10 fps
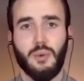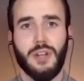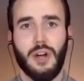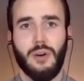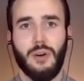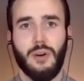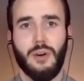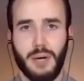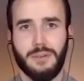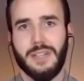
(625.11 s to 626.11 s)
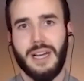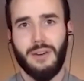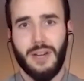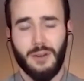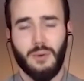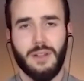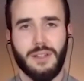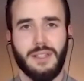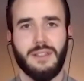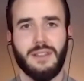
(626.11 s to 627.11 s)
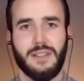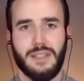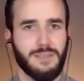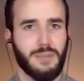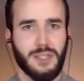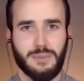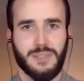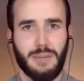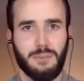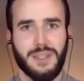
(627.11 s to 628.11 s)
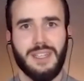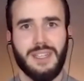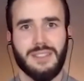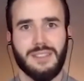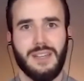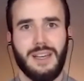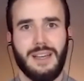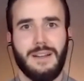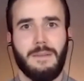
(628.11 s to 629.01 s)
you will know how potent, how high quality this mushroom supplement is.